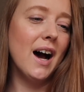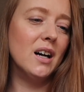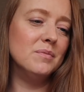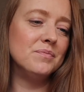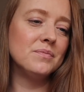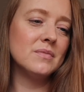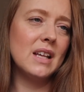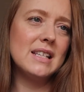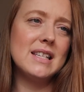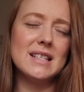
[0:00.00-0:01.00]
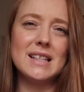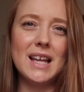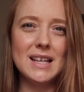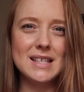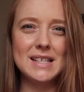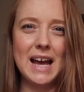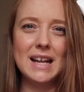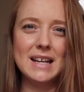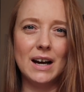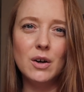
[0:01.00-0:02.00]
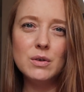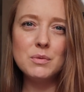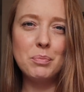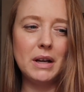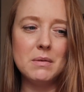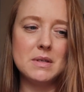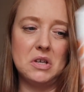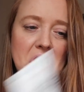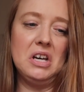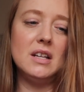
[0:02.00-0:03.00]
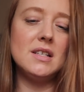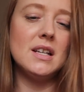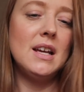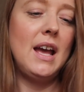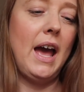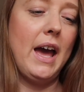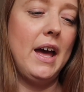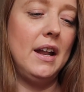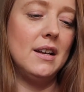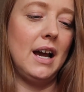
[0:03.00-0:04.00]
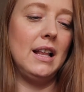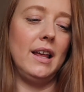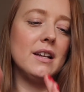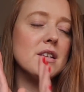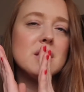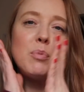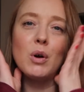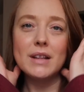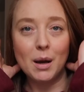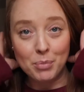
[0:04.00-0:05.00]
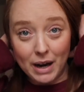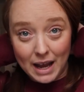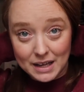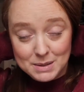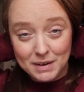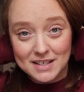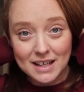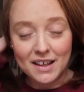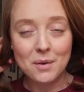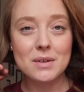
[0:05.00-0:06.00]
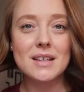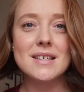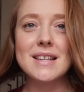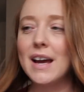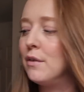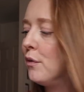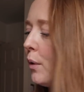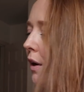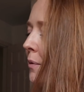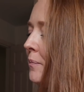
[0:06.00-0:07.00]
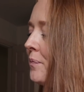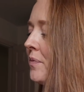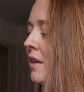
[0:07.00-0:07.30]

Um, it doesn't like stand out, but it was good. And I like to support that brand because I like what they stand for.